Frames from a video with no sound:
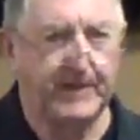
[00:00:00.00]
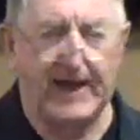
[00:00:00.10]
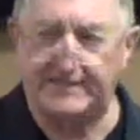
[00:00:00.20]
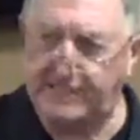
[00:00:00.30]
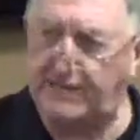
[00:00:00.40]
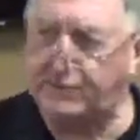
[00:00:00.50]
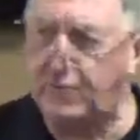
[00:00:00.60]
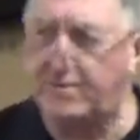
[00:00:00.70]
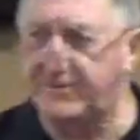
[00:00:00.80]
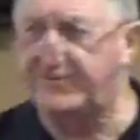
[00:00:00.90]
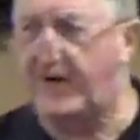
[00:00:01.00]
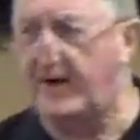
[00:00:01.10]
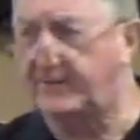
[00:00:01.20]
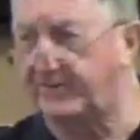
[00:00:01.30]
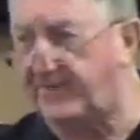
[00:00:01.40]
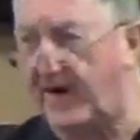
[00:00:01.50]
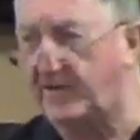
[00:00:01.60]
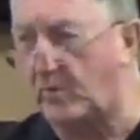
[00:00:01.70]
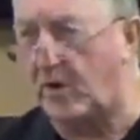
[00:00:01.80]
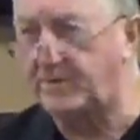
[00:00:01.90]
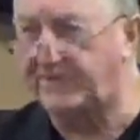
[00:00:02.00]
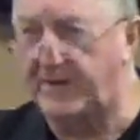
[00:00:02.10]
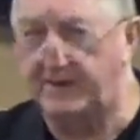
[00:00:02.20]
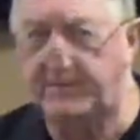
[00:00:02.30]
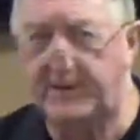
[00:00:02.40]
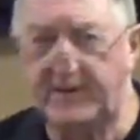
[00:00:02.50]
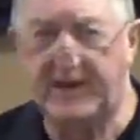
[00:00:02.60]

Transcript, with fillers: As he was one with the Father and Father one with him,